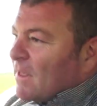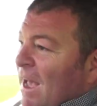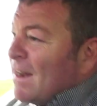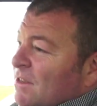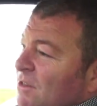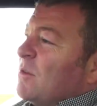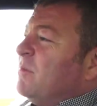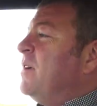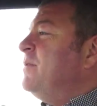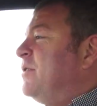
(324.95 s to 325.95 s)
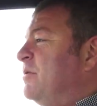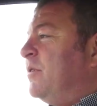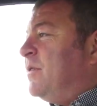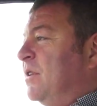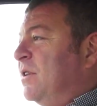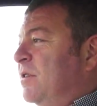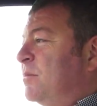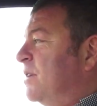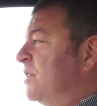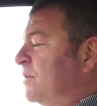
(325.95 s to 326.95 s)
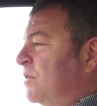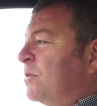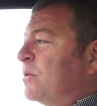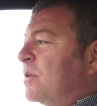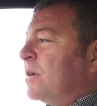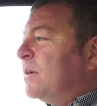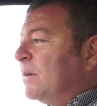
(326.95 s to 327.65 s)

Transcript: And it's got 550 newton meters of torque.